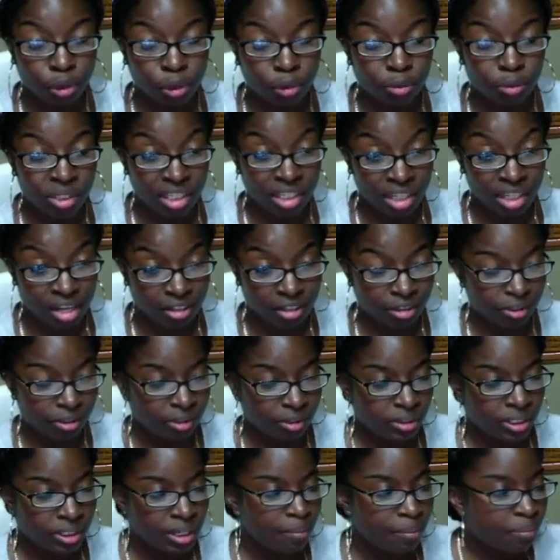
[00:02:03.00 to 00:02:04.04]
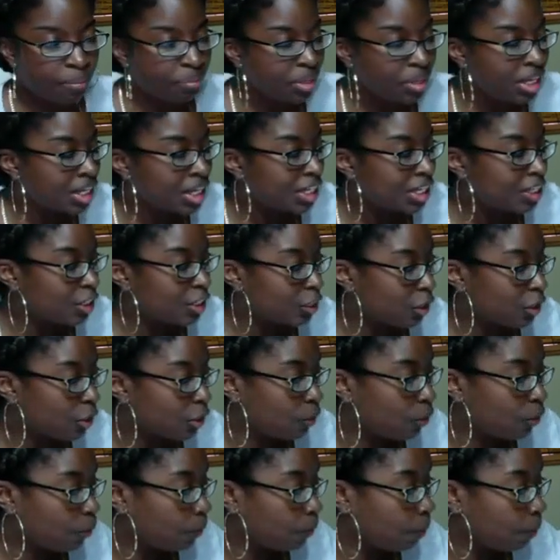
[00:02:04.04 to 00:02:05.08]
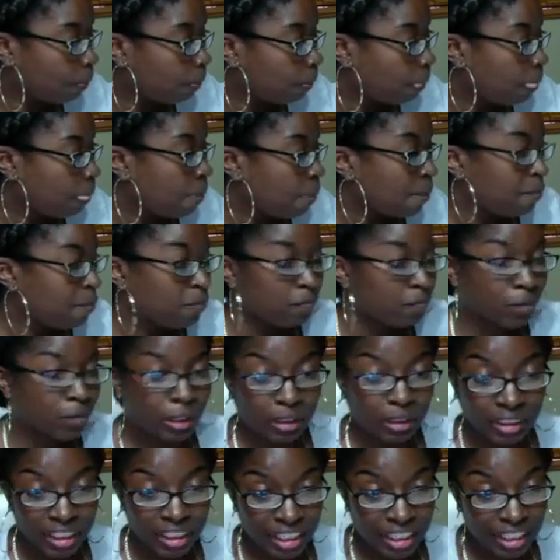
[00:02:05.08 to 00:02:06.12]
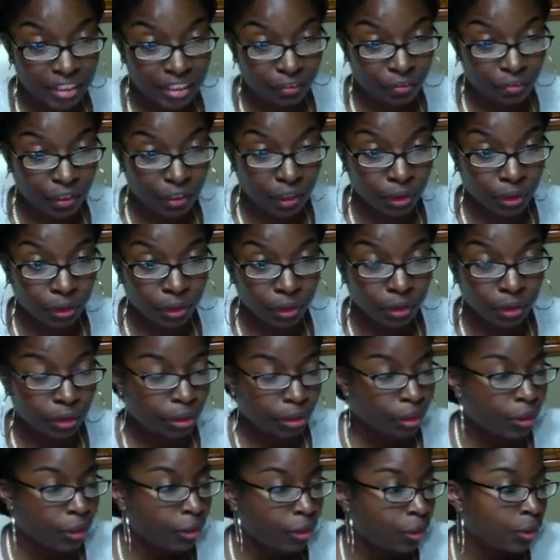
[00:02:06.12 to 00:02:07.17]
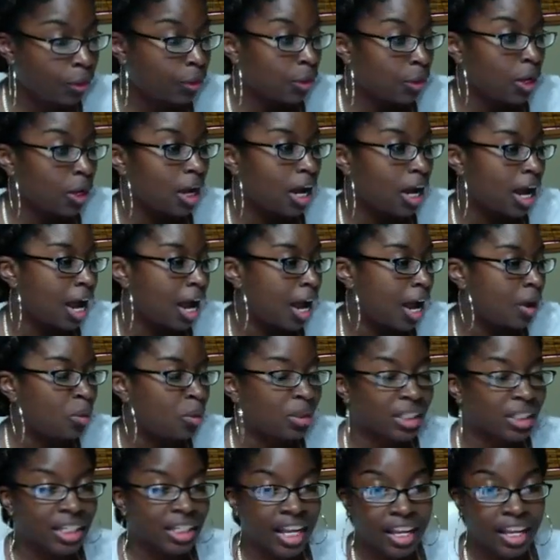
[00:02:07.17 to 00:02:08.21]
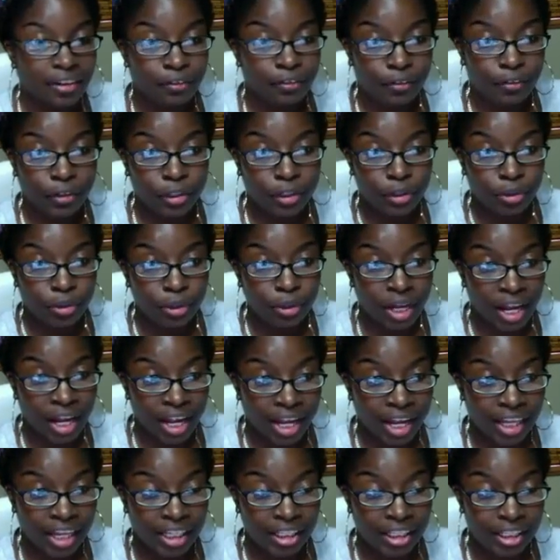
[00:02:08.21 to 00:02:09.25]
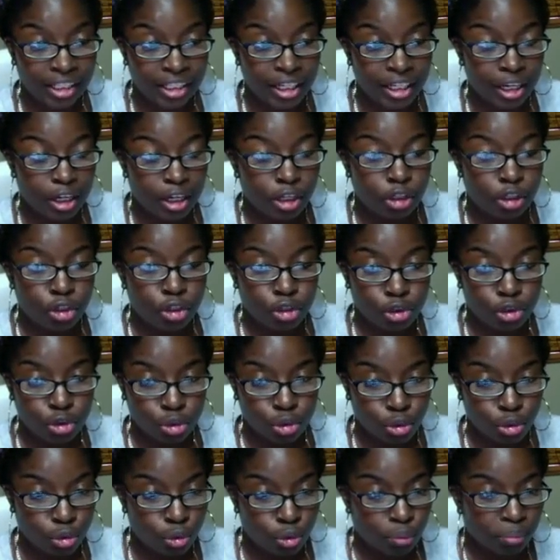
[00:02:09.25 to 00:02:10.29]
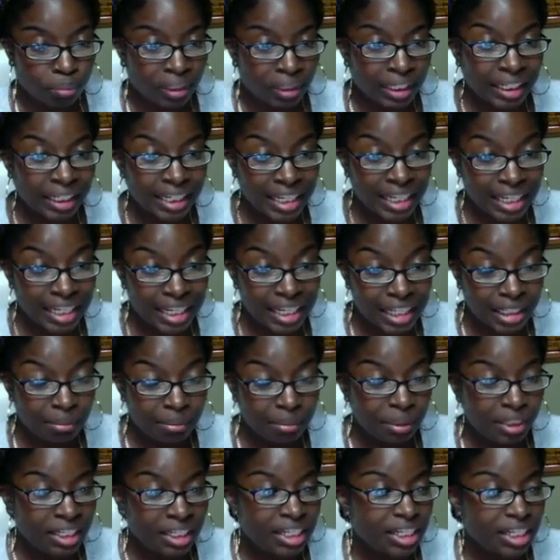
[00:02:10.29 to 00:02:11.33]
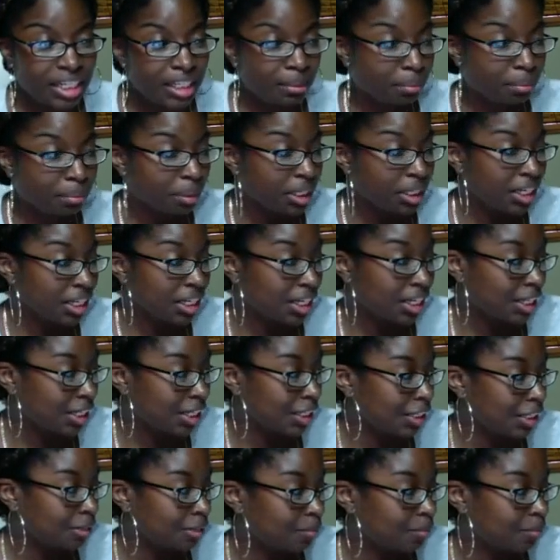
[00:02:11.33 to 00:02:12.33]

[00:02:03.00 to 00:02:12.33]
with Saunders. So first things first, I would like for you guys to please, please, please